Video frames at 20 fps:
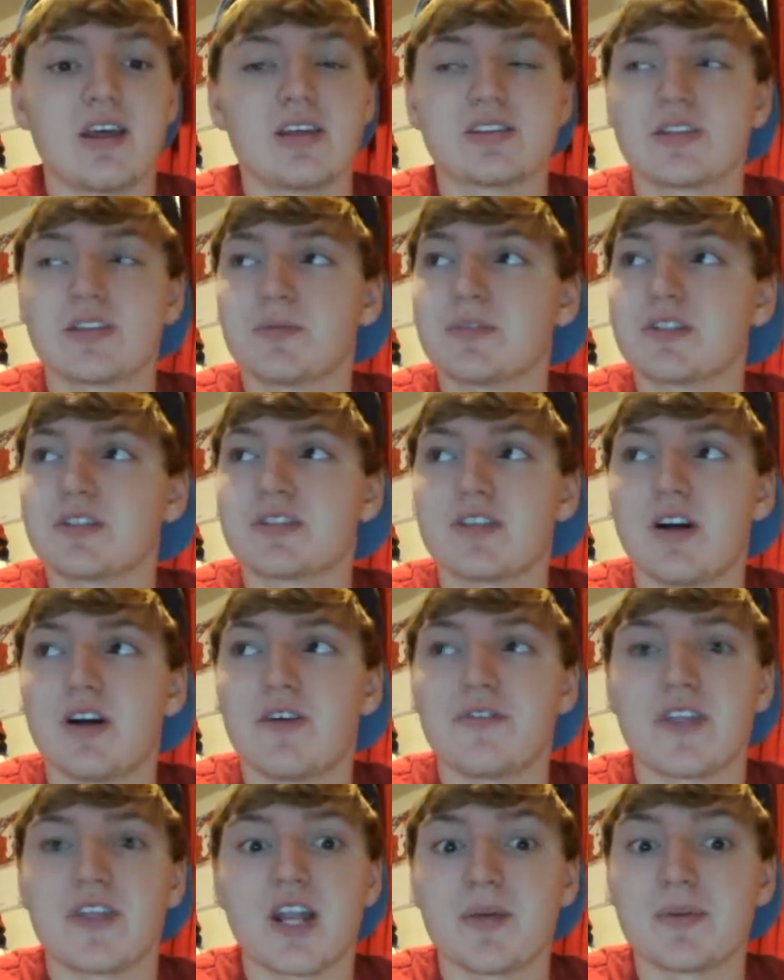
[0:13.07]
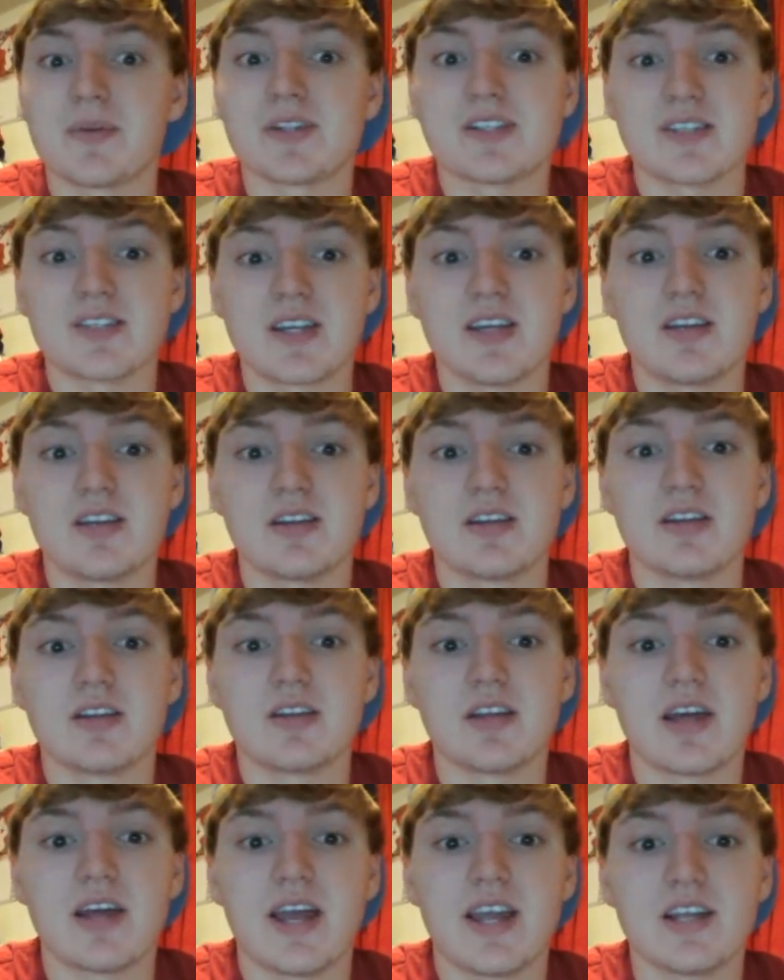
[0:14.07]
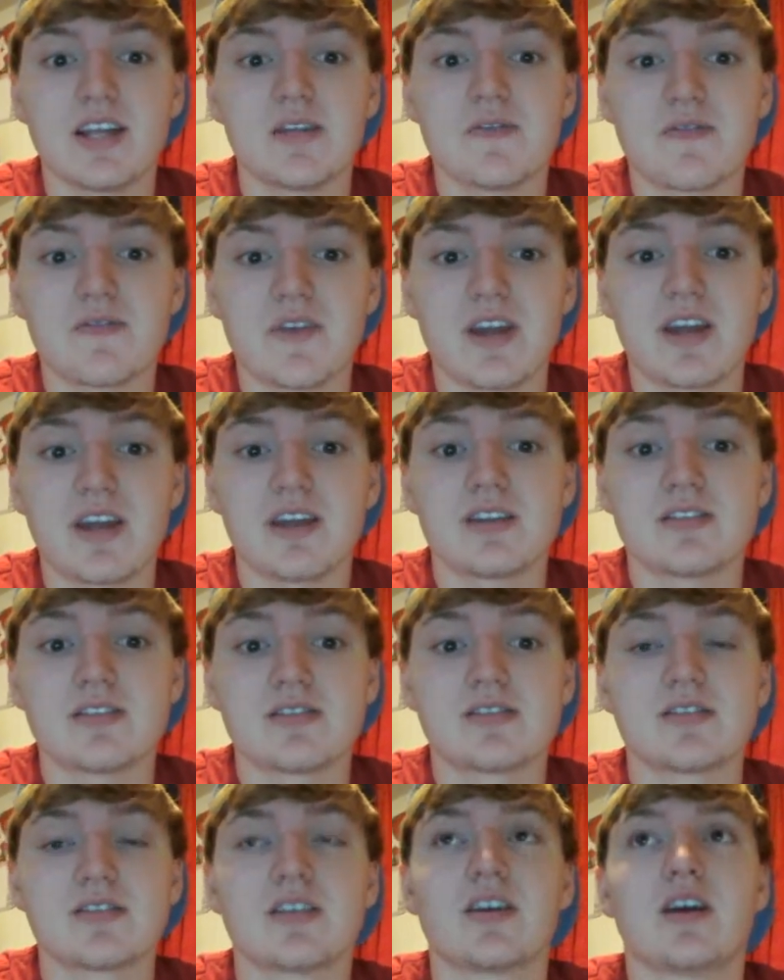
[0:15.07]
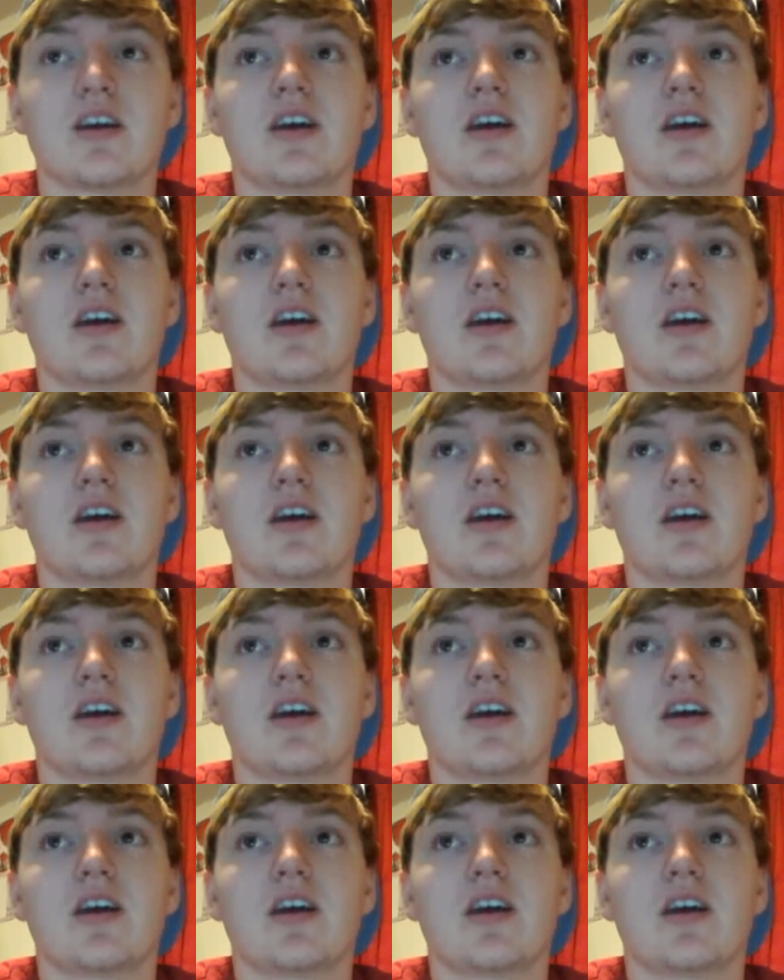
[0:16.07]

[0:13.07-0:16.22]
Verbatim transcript: Some of the stuff that I've been seeing A&M fans